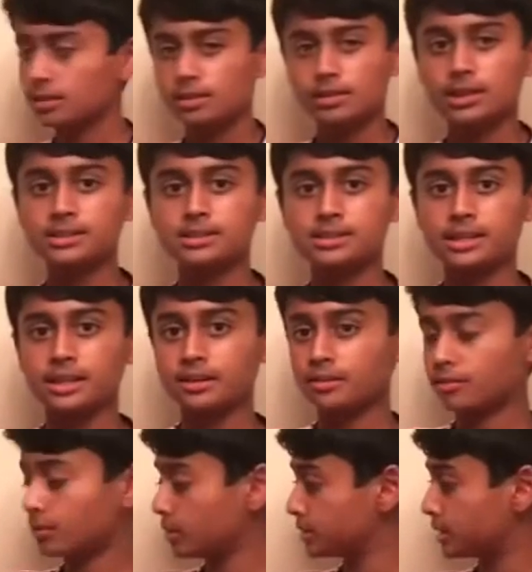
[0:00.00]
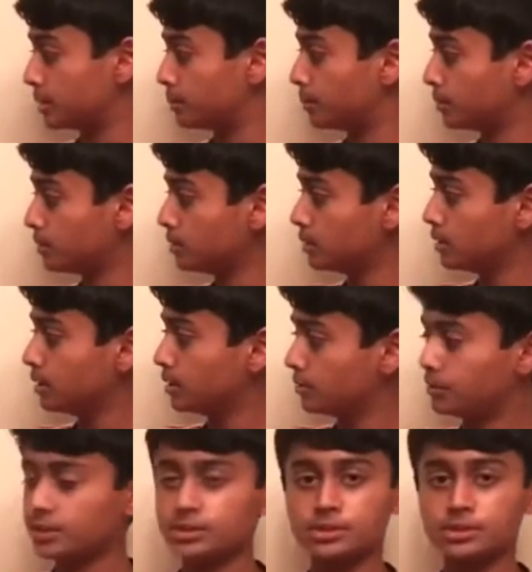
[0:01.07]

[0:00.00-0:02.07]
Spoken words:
Let's take, for example, this